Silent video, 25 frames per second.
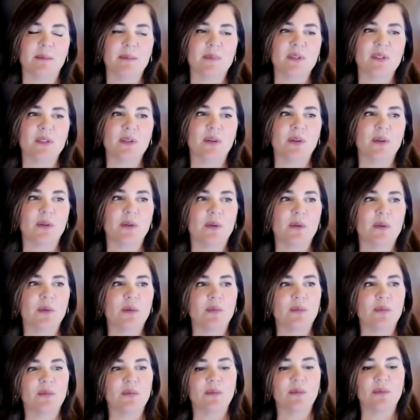
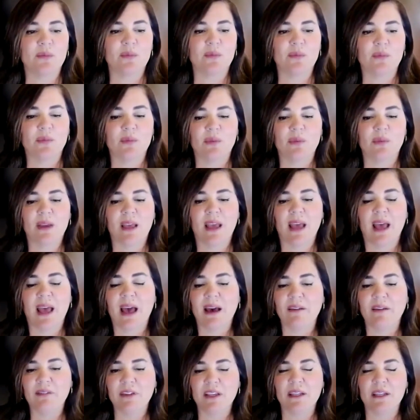So
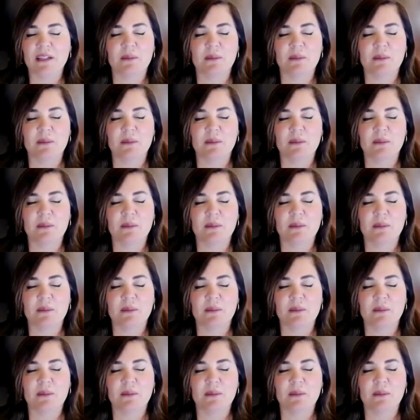having